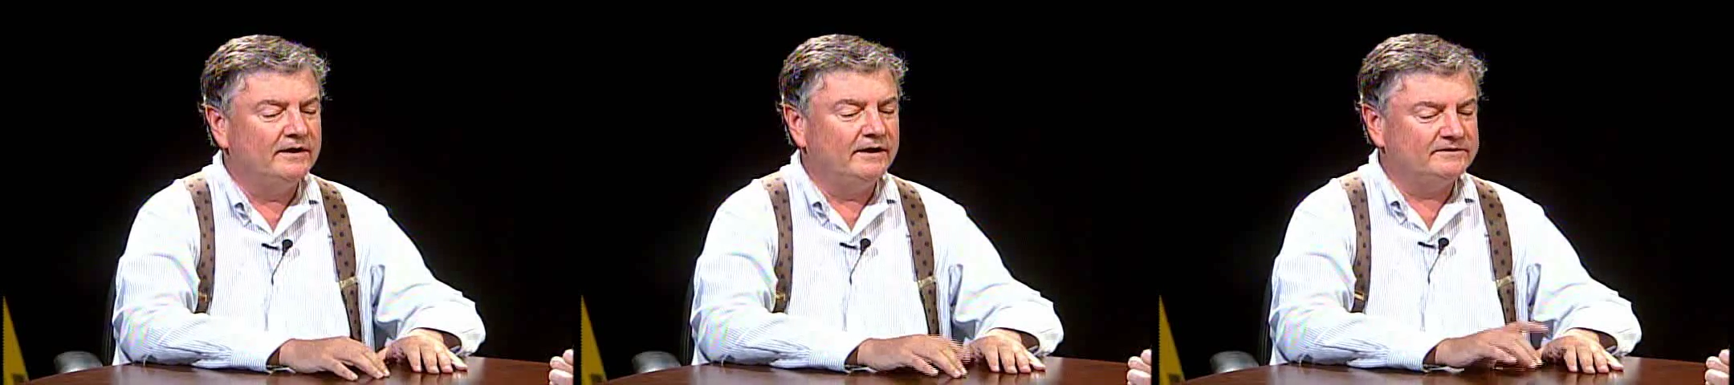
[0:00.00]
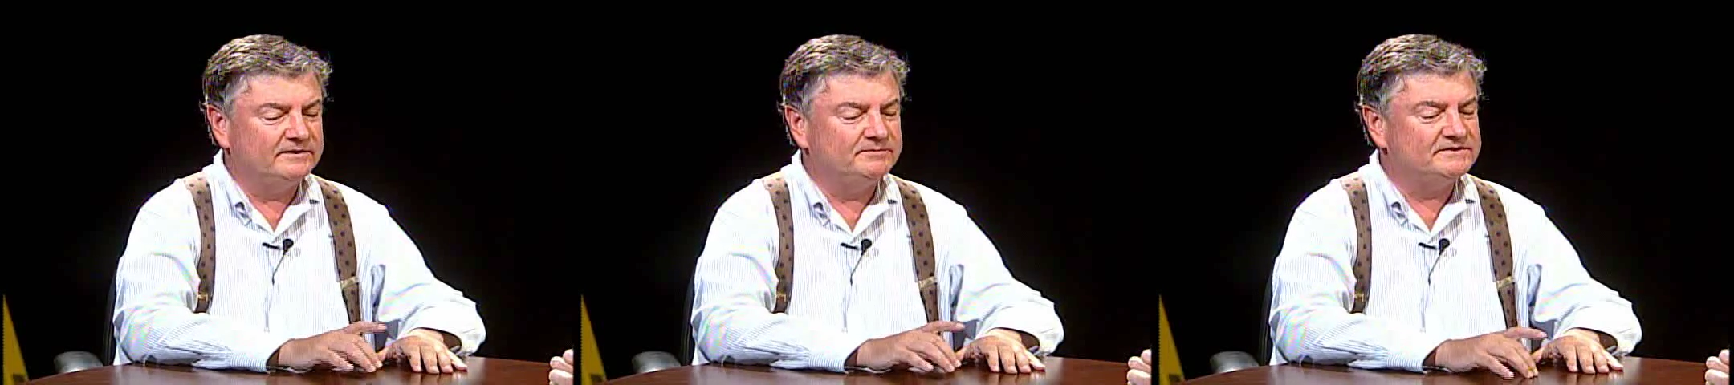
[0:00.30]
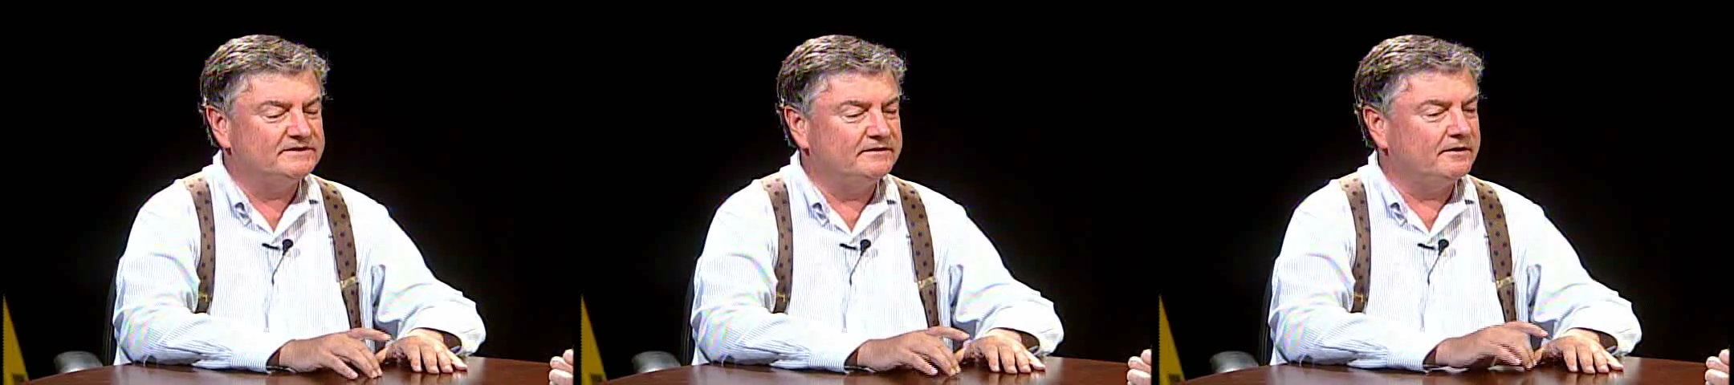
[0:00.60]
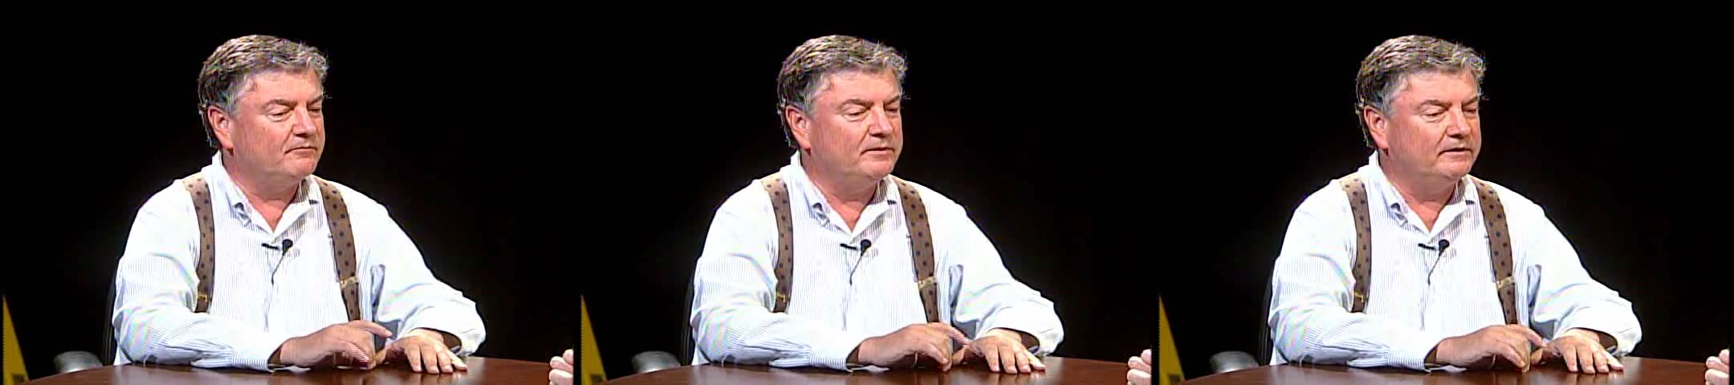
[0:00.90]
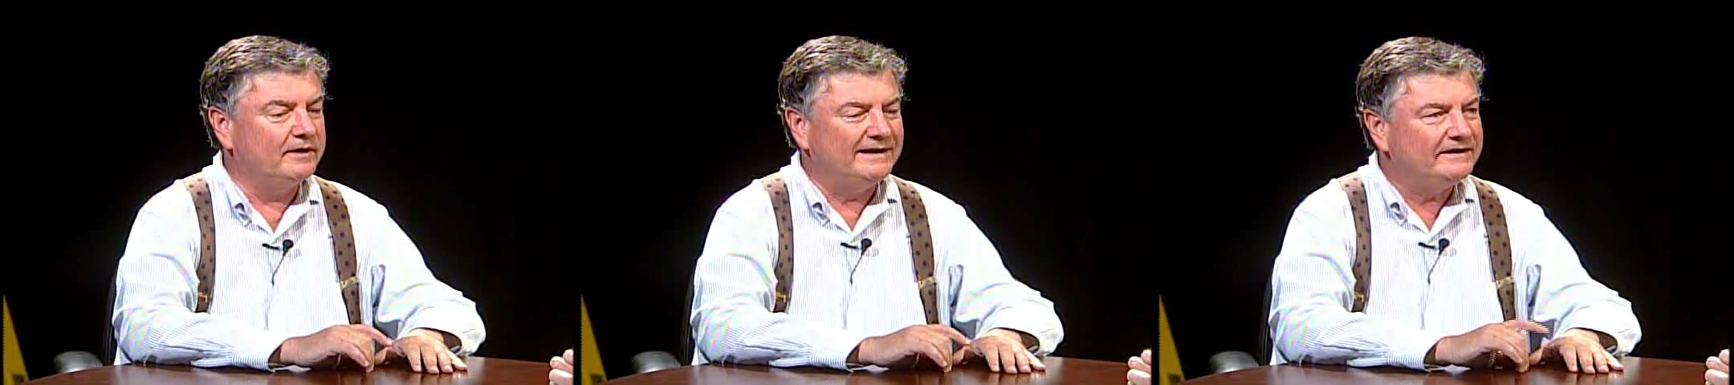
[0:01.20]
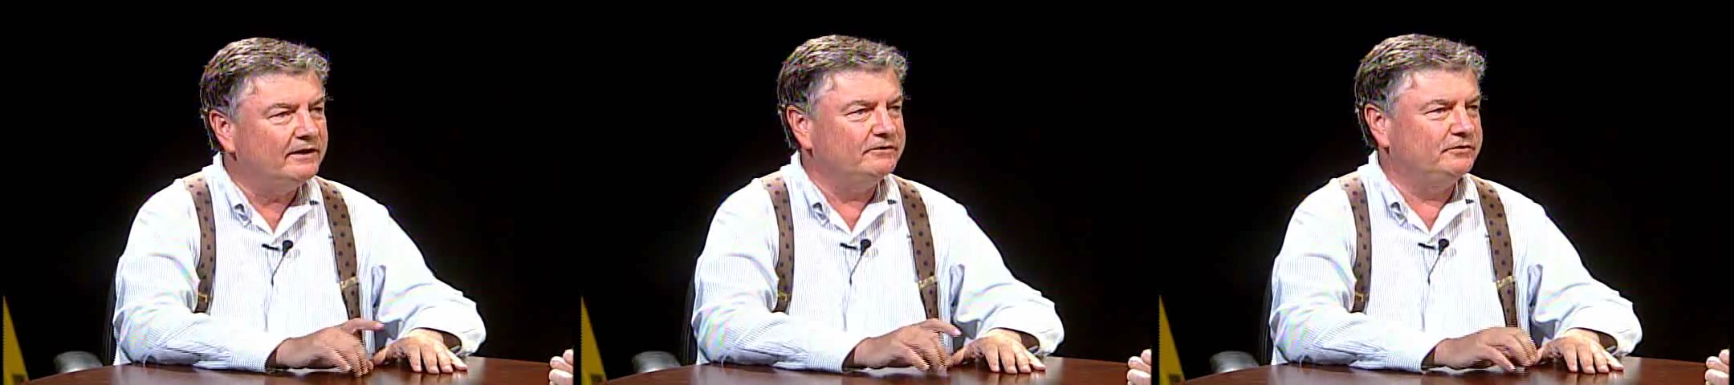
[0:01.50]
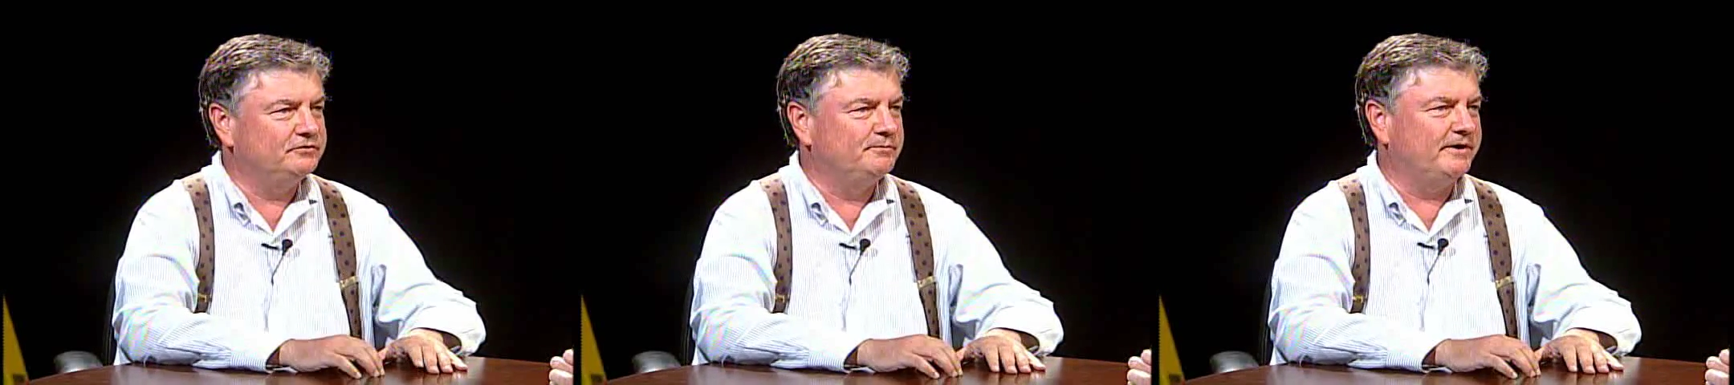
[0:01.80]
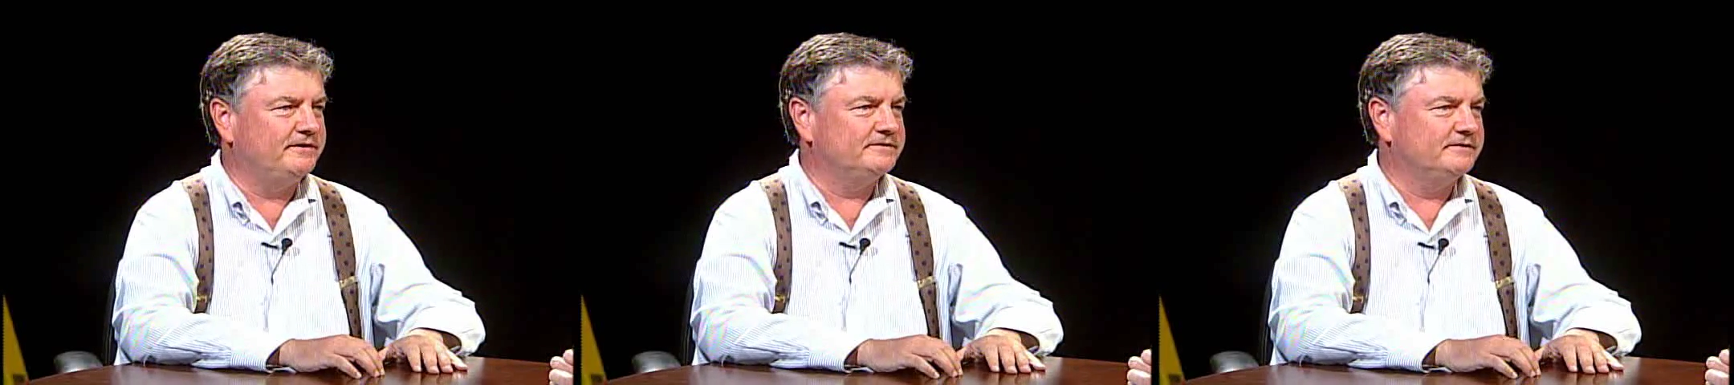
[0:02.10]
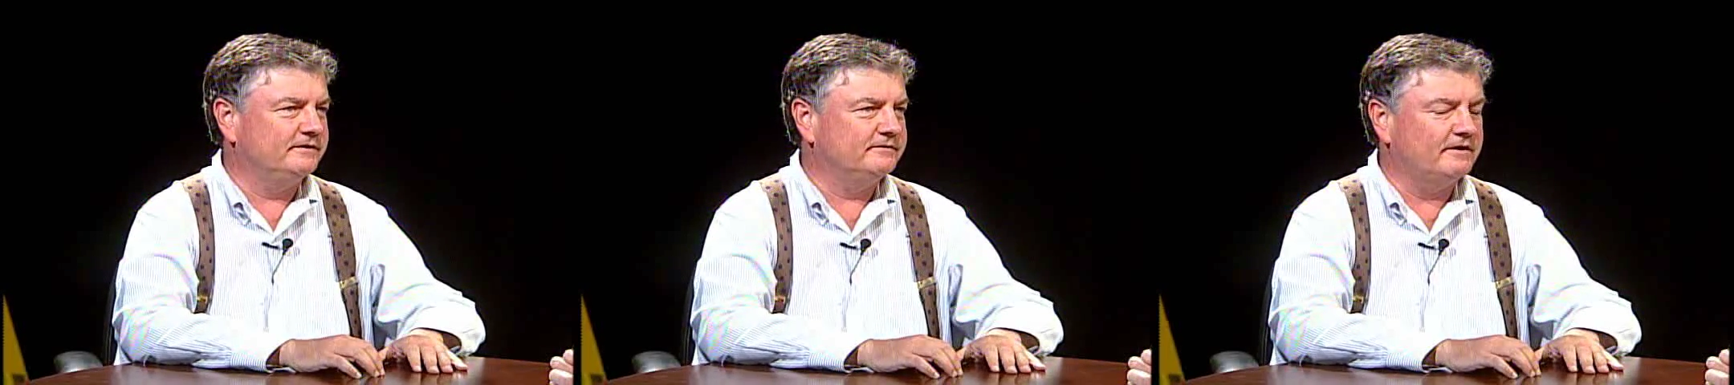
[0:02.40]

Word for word: except to say that I've been deluged by these things.